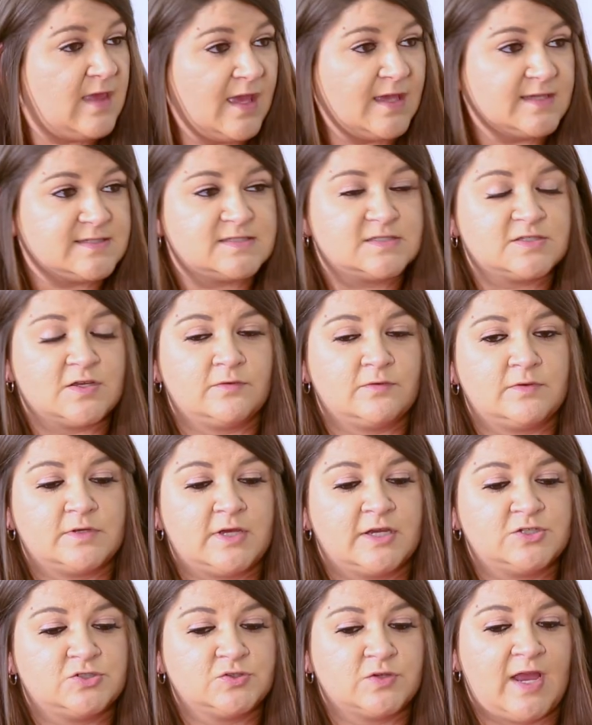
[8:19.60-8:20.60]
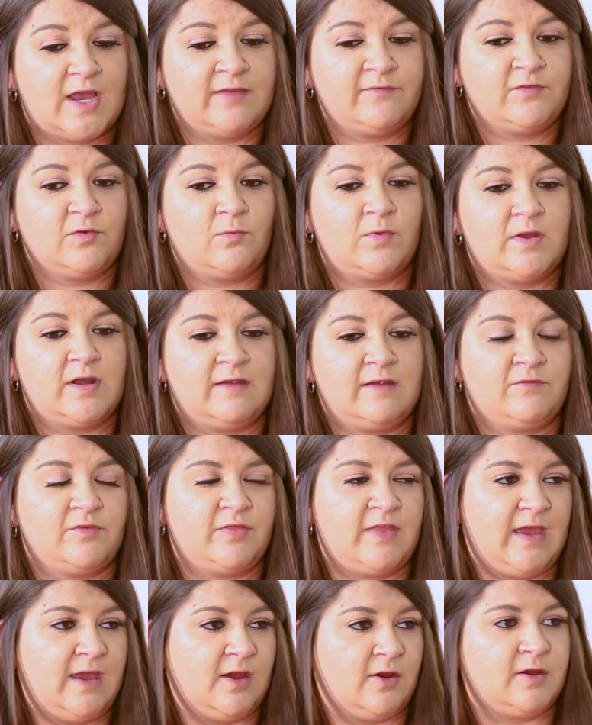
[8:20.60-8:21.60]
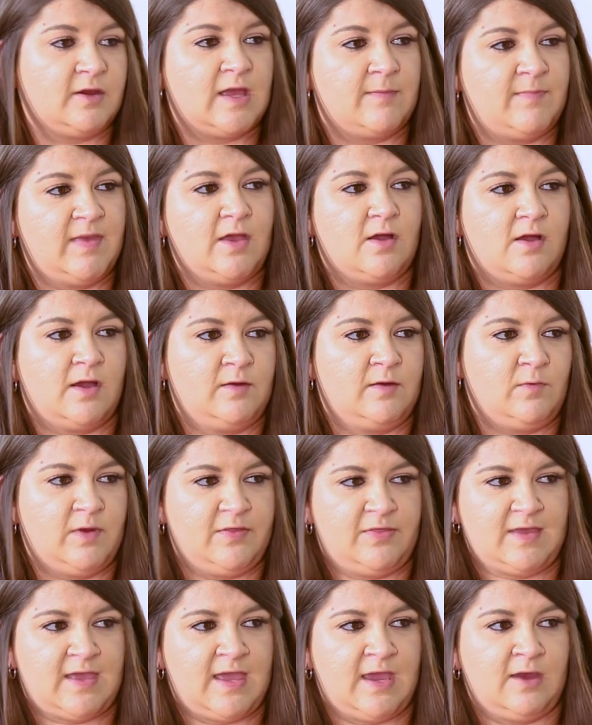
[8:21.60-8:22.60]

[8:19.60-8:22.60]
Yes. So a driver, whenever they are coming on with a